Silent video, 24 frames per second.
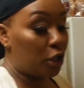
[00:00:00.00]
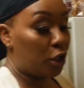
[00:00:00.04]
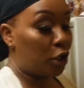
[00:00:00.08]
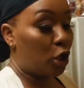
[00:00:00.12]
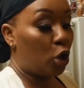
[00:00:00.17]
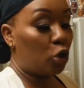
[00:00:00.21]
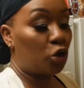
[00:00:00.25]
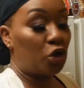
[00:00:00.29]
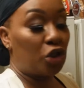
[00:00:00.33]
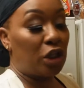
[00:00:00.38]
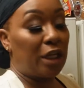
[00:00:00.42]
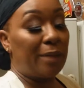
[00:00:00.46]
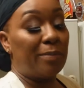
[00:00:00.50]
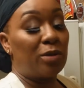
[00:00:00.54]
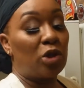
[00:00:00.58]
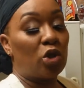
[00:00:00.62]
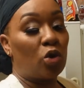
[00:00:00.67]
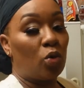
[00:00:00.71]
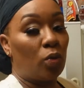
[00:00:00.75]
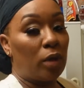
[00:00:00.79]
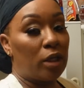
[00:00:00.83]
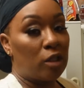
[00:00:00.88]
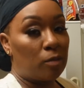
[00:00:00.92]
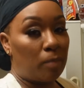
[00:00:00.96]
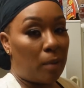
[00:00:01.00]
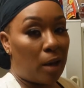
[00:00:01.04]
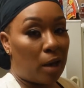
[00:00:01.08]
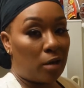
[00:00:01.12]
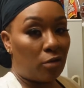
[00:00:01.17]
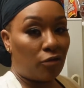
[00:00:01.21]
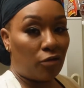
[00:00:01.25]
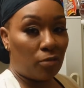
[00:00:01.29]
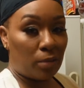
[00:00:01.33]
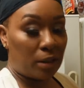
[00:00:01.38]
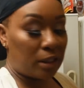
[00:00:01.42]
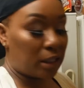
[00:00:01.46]
Good old cheap squeeze
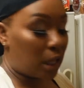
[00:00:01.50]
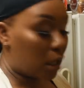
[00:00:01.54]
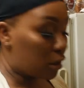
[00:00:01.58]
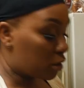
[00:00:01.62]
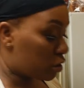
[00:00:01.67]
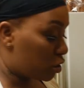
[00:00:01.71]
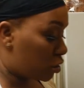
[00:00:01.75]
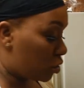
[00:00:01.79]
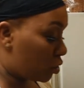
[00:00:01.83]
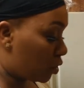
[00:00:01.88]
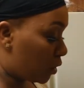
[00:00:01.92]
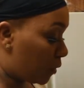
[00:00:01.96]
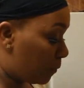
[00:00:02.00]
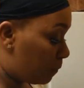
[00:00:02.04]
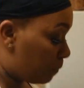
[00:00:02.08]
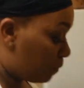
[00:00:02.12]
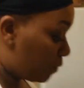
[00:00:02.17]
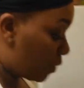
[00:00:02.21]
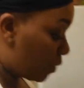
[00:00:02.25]
bottle from the dollar store,